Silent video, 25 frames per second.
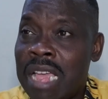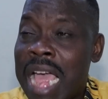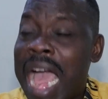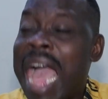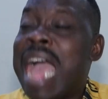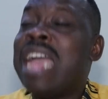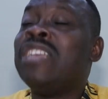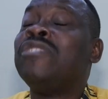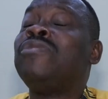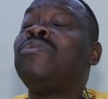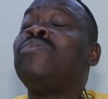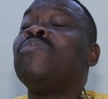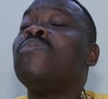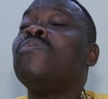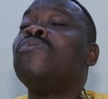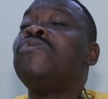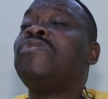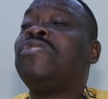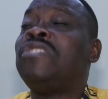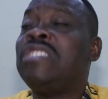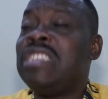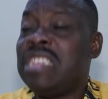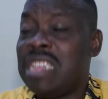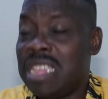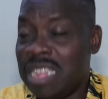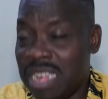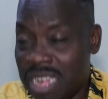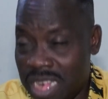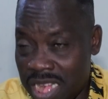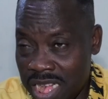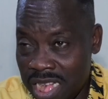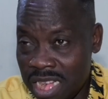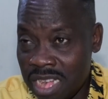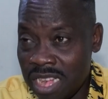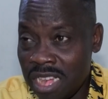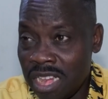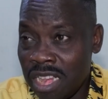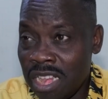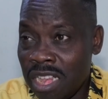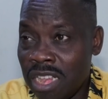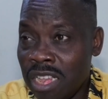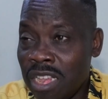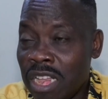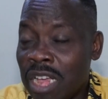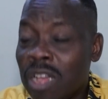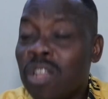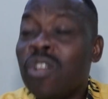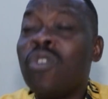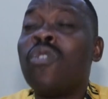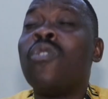I sow seed.
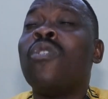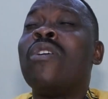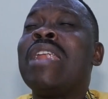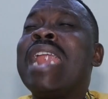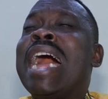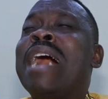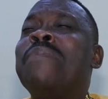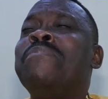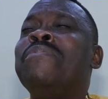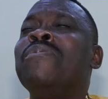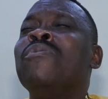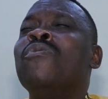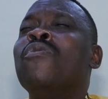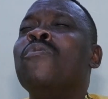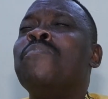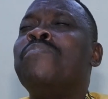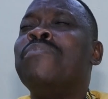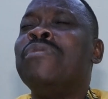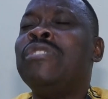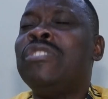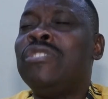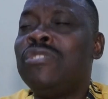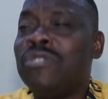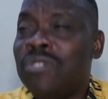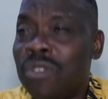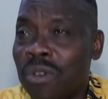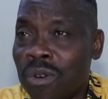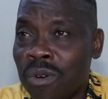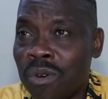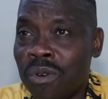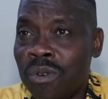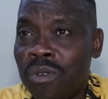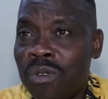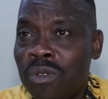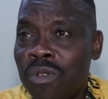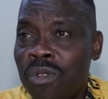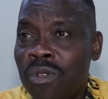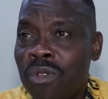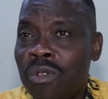God has been opening door.